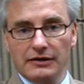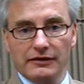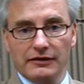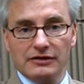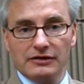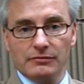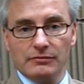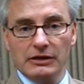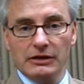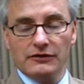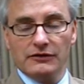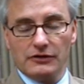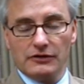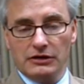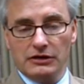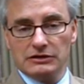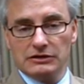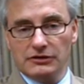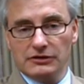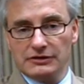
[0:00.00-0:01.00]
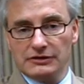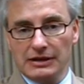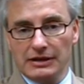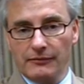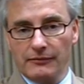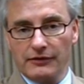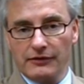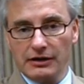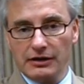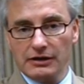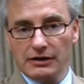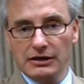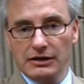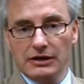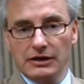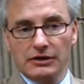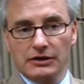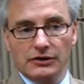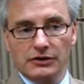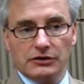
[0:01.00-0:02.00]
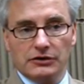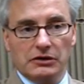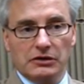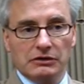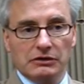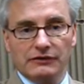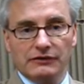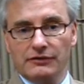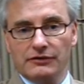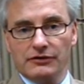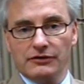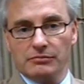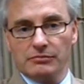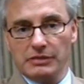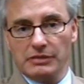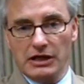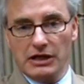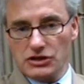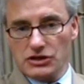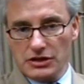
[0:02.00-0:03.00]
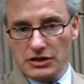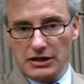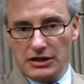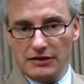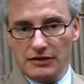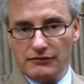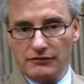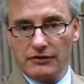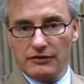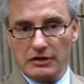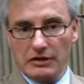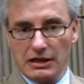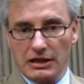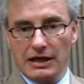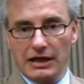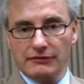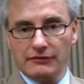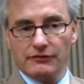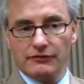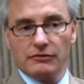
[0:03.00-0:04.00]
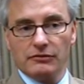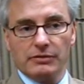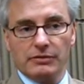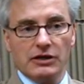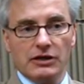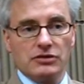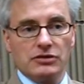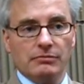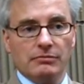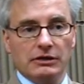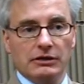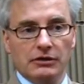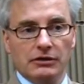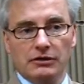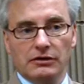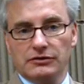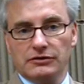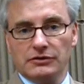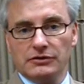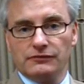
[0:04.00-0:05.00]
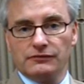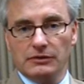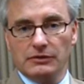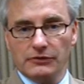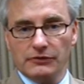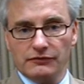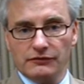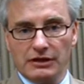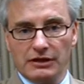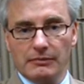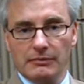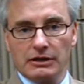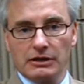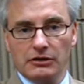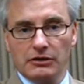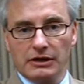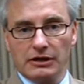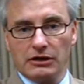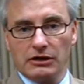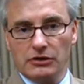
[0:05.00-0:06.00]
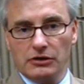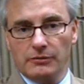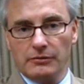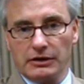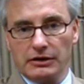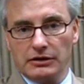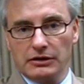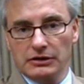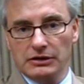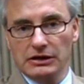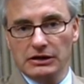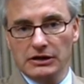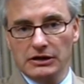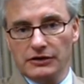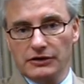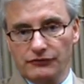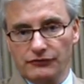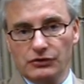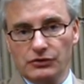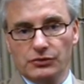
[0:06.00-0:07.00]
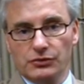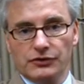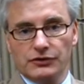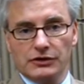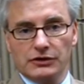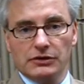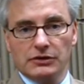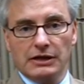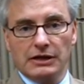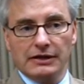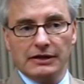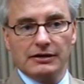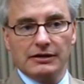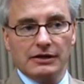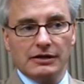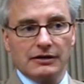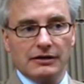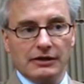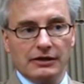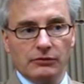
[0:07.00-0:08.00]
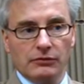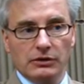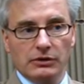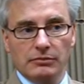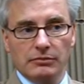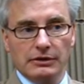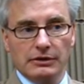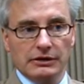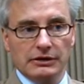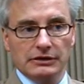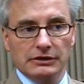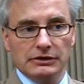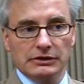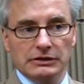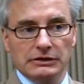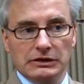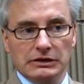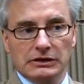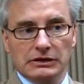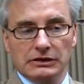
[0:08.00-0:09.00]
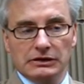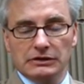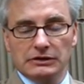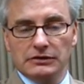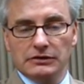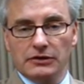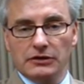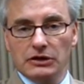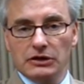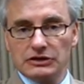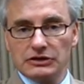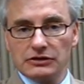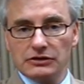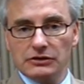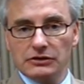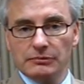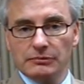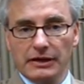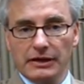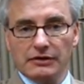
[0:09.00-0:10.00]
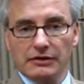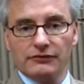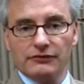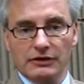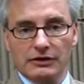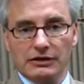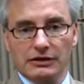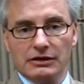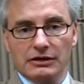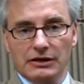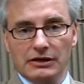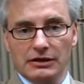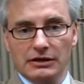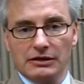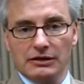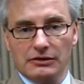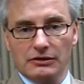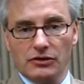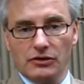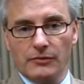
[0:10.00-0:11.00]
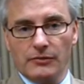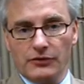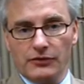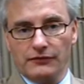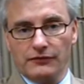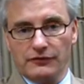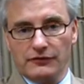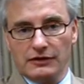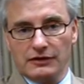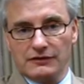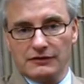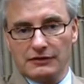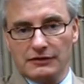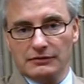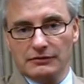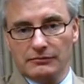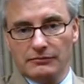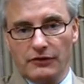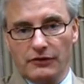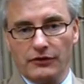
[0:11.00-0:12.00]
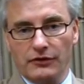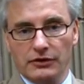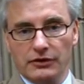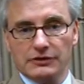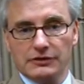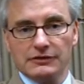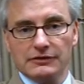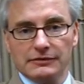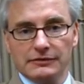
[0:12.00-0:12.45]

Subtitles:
This means also something, not only for the patient and for the life of the patient, but also from the pharmacoeconomical view. So I think there will be also a benefit in terms of this thoughts.